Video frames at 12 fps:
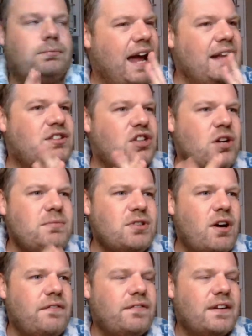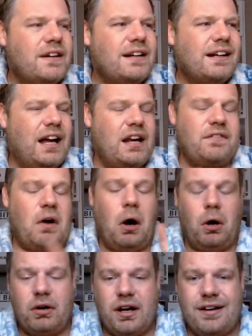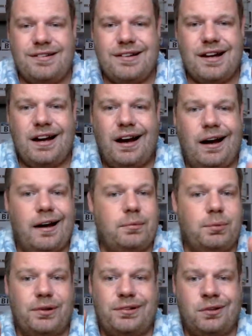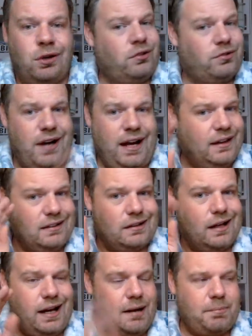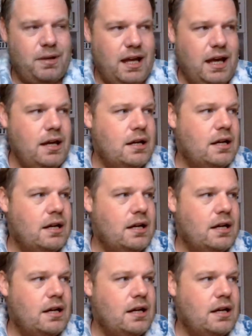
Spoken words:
In terms of kind of horror, I would not rank it high up there.